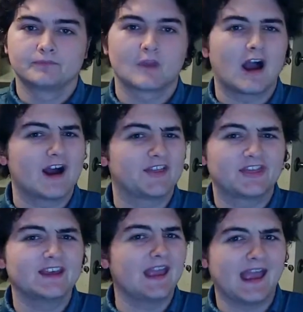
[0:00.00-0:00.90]
I
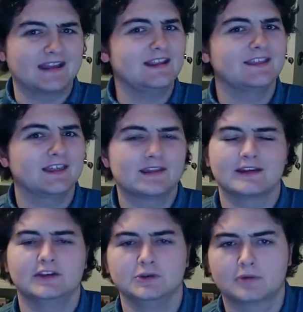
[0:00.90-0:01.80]
think anything
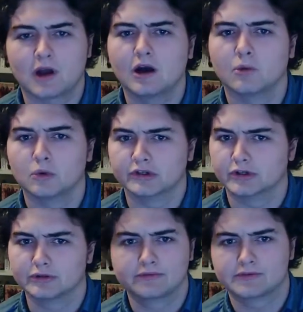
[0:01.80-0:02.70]
that you cut would
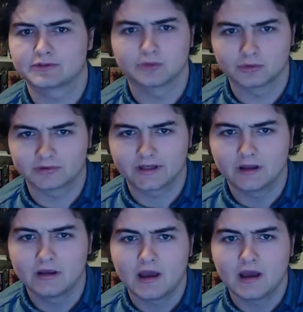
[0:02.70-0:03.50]
hurt the story